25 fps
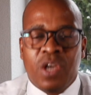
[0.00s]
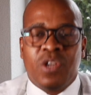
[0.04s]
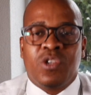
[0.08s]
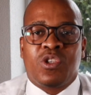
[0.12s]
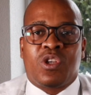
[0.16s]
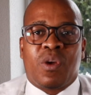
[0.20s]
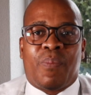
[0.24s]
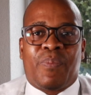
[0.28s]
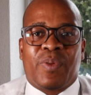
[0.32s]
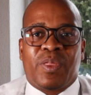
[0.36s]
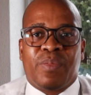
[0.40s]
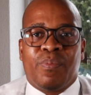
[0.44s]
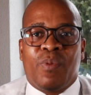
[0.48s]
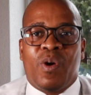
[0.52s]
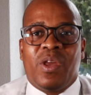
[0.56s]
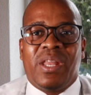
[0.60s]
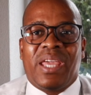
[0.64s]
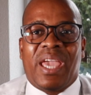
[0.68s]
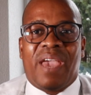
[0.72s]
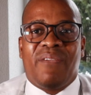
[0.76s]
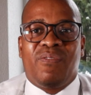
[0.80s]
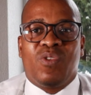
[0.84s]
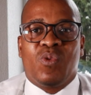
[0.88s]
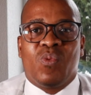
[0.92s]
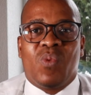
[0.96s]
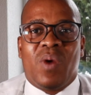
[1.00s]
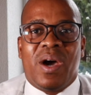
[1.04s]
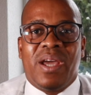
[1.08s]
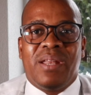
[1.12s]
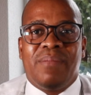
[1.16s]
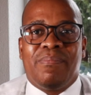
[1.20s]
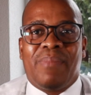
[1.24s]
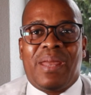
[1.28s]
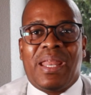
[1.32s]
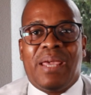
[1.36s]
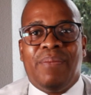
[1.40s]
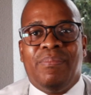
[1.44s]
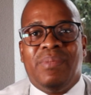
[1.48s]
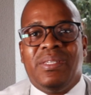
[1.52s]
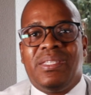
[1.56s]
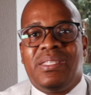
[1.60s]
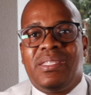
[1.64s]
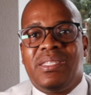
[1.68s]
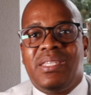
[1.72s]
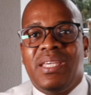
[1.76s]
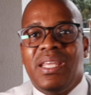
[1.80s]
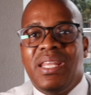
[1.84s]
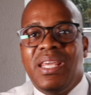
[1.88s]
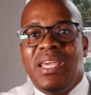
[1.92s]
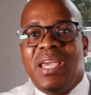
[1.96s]
Top of the morning, everyone. My name is
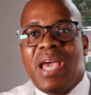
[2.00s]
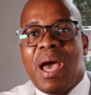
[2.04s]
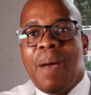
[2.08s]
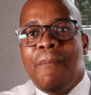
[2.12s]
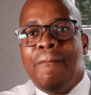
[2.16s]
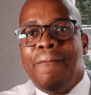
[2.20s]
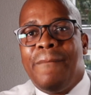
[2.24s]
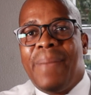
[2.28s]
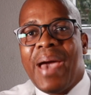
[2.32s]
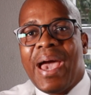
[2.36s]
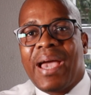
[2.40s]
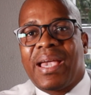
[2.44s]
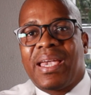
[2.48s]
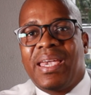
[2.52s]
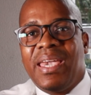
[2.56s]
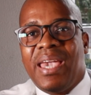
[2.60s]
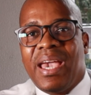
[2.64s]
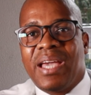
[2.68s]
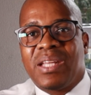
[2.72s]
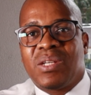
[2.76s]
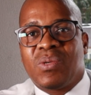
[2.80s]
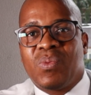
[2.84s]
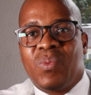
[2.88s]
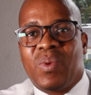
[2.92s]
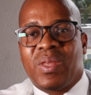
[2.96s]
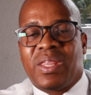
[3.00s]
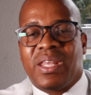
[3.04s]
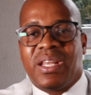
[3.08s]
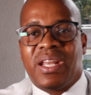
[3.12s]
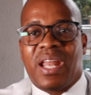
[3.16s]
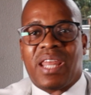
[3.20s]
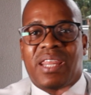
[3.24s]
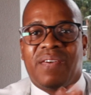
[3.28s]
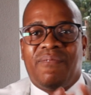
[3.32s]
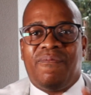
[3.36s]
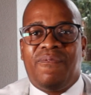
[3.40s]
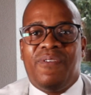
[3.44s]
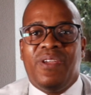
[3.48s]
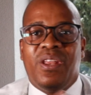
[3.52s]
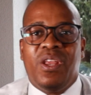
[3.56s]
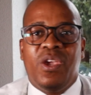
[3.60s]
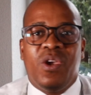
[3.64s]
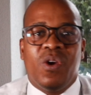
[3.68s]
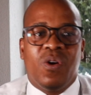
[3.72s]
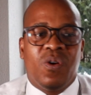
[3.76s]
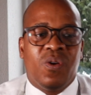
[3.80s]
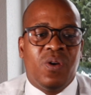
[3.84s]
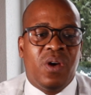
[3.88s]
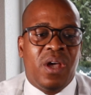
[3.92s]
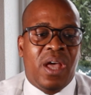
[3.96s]
Tshidi. I'm back yet with another
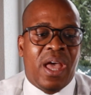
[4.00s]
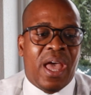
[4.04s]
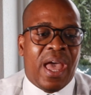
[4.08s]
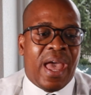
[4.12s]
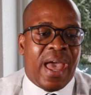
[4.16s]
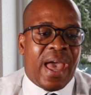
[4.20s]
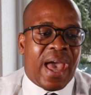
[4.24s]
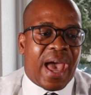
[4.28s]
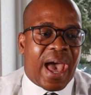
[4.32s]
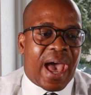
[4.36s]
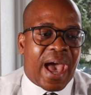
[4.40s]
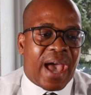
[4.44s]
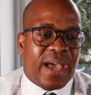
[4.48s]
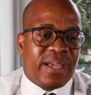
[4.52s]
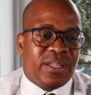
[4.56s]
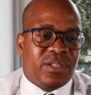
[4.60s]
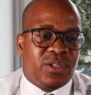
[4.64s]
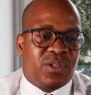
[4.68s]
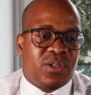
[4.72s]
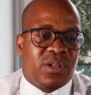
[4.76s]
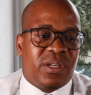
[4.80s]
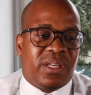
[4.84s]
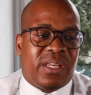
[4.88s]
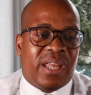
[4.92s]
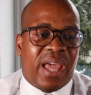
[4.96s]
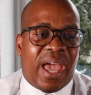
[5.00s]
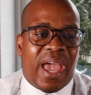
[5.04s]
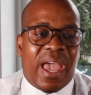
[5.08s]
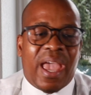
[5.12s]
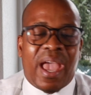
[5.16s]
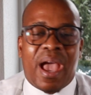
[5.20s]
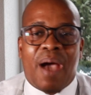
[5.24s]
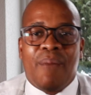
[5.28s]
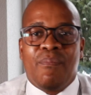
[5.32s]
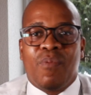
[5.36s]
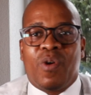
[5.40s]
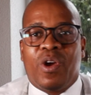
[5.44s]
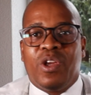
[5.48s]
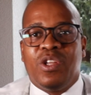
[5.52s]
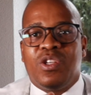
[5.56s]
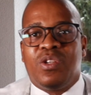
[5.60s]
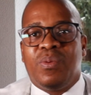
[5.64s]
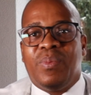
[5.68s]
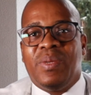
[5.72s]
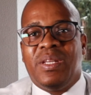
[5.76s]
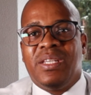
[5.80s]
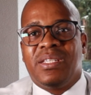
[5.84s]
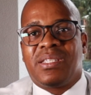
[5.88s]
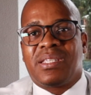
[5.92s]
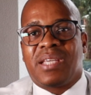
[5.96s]
video, and today I'm going to
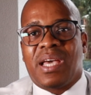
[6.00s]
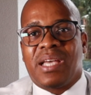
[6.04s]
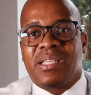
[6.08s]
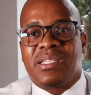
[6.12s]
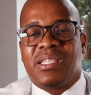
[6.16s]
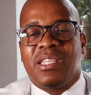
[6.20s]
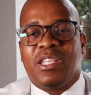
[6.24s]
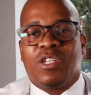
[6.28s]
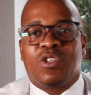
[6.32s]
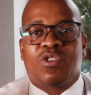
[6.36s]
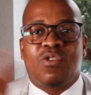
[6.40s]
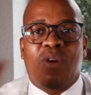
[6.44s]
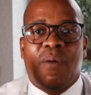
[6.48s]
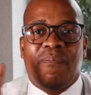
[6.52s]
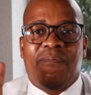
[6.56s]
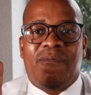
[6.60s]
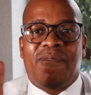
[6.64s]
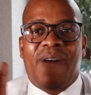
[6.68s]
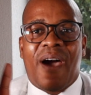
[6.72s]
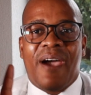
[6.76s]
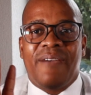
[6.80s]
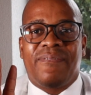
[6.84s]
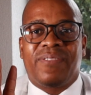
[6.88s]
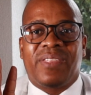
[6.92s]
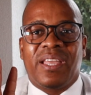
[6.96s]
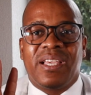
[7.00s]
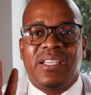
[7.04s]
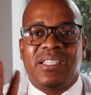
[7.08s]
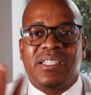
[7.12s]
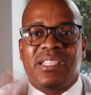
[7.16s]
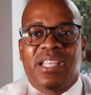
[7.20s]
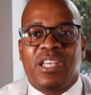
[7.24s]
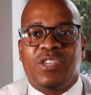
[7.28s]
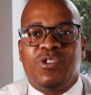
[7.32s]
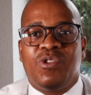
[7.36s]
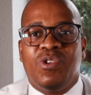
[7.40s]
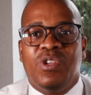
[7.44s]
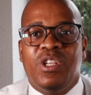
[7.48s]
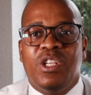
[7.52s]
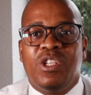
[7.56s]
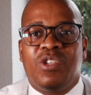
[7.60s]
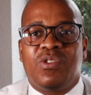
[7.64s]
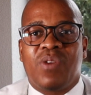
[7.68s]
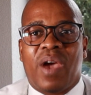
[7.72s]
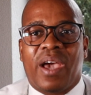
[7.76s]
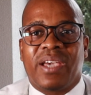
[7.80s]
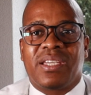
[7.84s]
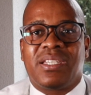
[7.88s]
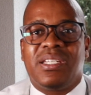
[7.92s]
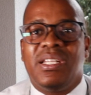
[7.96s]
be discussing the top 5 things that you need
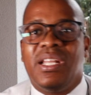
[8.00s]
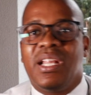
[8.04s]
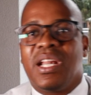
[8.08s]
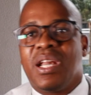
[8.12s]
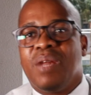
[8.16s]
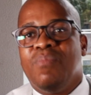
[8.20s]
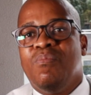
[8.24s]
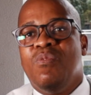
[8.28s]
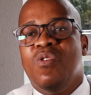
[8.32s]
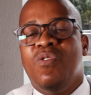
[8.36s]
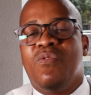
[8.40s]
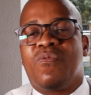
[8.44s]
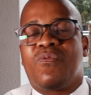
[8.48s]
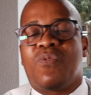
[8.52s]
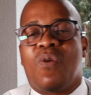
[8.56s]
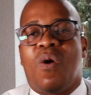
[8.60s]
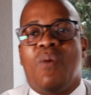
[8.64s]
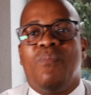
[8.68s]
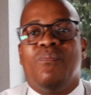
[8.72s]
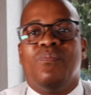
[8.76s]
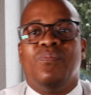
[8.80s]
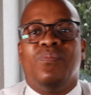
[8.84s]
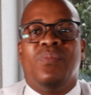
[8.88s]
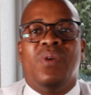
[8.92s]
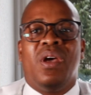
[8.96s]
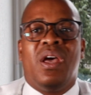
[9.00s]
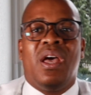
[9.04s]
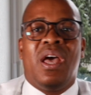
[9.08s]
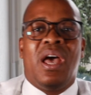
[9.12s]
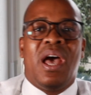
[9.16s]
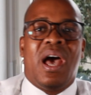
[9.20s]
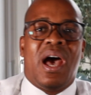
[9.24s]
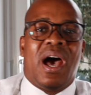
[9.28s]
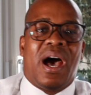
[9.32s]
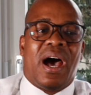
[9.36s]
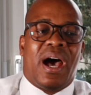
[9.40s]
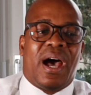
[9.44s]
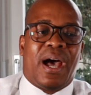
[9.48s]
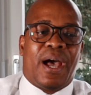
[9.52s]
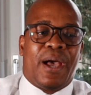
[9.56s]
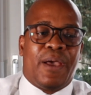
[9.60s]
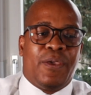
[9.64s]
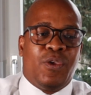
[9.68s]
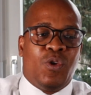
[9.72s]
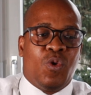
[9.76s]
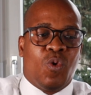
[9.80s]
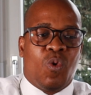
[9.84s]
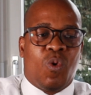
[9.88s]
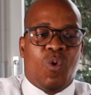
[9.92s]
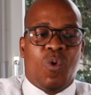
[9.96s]
to actually remove from
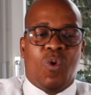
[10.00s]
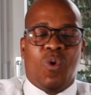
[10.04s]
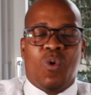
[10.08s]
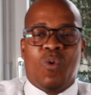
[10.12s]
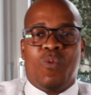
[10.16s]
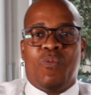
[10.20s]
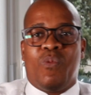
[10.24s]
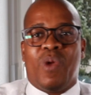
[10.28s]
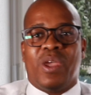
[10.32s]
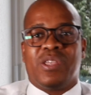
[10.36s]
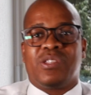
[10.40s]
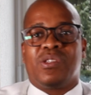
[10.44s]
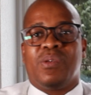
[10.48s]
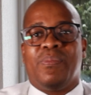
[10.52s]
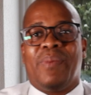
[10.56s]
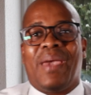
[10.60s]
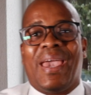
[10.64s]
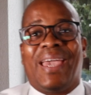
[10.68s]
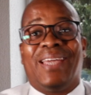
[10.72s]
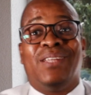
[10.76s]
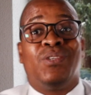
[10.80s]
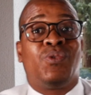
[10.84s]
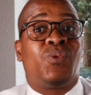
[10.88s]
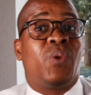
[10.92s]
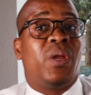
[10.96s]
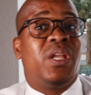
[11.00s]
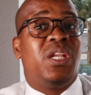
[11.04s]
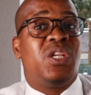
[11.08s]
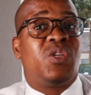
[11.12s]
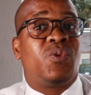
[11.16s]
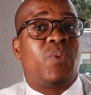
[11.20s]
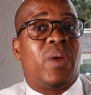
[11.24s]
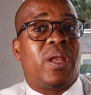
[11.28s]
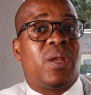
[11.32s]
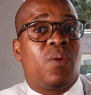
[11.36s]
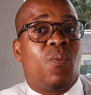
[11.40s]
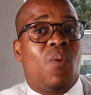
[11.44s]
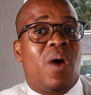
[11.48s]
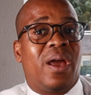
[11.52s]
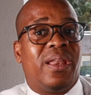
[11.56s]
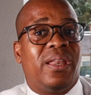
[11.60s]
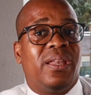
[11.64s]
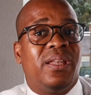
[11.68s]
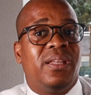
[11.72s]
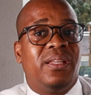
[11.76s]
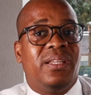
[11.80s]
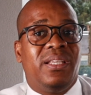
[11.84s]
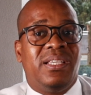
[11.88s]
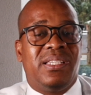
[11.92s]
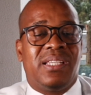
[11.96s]
your resume in 2021.
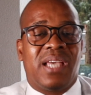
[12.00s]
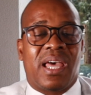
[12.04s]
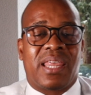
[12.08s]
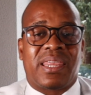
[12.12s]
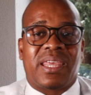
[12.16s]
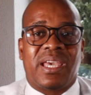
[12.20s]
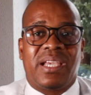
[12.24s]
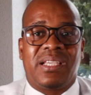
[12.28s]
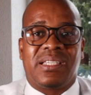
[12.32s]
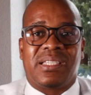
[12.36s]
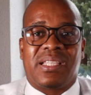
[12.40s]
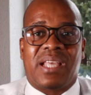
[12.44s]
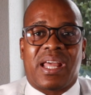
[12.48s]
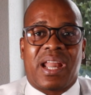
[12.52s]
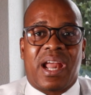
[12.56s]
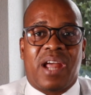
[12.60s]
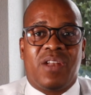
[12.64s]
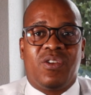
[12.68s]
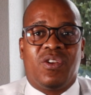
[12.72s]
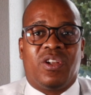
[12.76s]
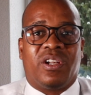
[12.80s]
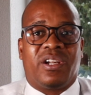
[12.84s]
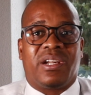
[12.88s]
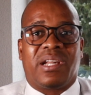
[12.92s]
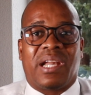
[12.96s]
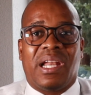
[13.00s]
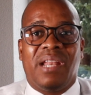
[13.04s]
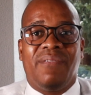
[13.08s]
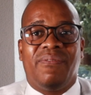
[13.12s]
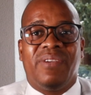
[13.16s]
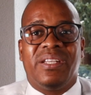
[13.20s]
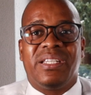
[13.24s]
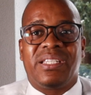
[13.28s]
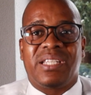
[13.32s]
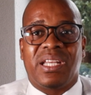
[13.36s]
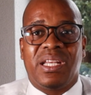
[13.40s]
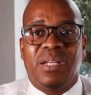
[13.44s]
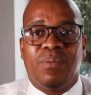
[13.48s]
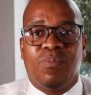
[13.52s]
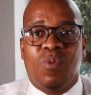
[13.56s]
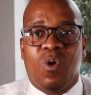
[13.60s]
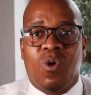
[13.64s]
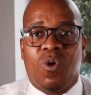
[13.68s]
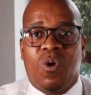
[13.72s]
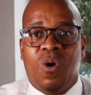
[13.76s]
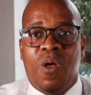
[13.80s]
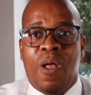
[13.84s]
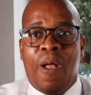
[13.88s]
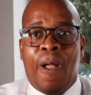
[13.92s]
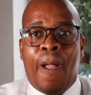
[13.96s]
These are things that are not relevant
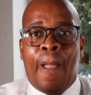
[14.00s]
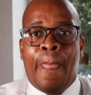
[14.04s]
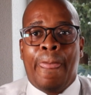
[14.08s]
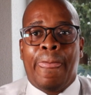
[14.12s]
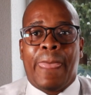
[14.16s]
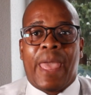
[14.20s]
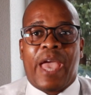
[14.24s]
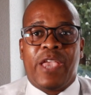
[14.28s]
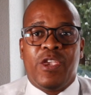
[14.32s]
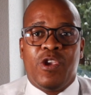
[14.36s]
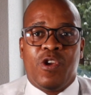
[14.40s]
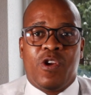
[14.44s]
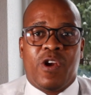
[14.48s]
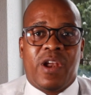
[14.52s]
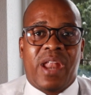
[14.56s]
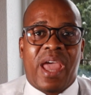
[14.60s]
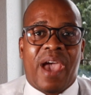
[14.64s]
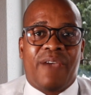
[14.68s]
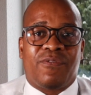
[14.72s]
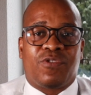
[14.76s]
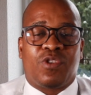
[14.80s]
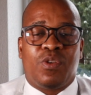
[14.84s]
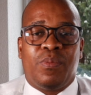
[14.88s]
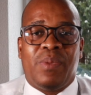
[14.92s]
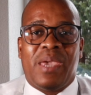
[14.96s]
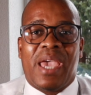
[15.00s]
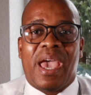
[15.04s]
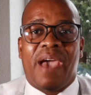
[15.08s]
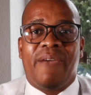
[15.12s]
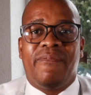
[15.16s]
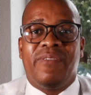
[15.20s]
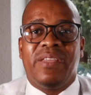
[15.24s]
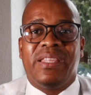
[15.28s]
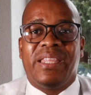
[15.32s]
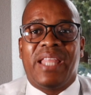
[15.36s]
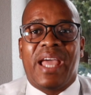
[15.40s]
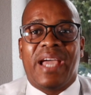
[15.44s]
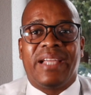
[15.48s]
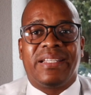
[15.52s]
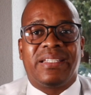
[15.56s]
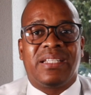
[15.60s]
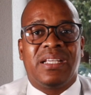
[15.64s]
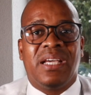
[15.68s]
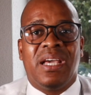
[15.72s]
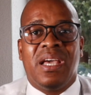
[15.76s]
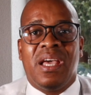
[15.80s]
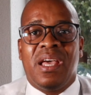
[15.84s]
anymore, and you don't have to be having that.